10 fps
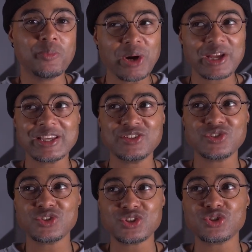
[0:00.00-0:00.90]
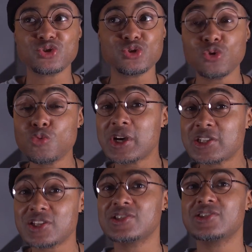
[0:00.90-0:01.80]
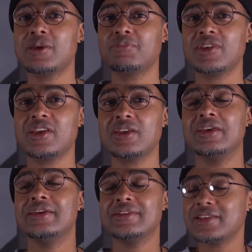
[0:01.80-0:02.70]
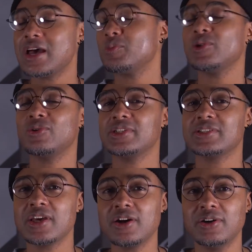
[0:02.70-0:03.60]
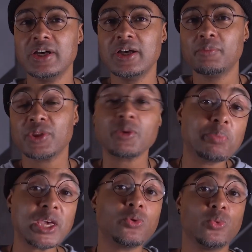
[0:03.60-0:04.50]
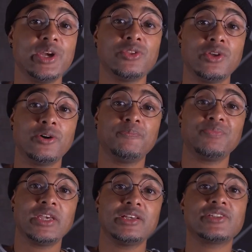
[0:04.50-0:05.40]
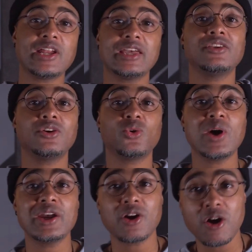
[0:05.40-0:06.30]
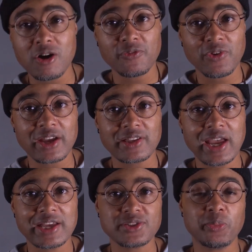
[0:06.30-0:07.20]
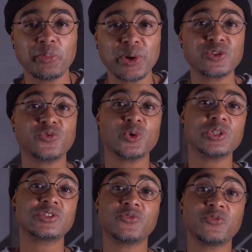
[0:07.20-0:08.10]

But is it just too much of the same thing? Time will only tell. But the big win though is Nike acquiring Artifact as it prepares for its